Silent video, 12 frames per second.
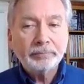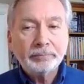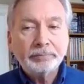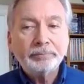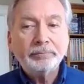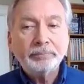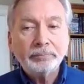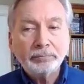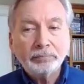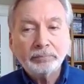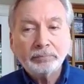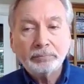
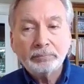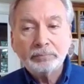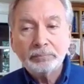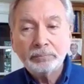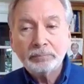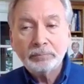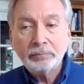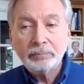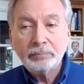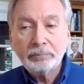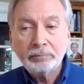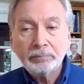
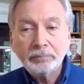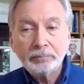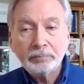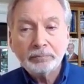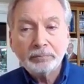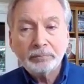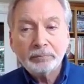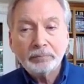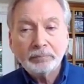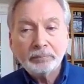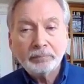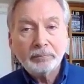
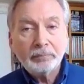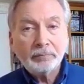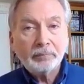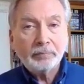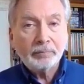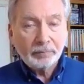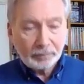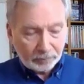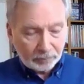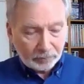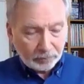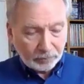
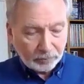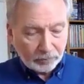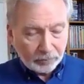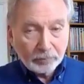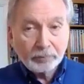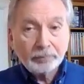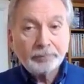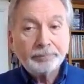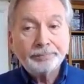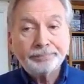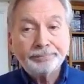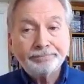
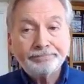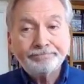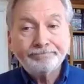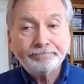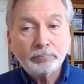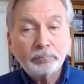This person isn't speaking.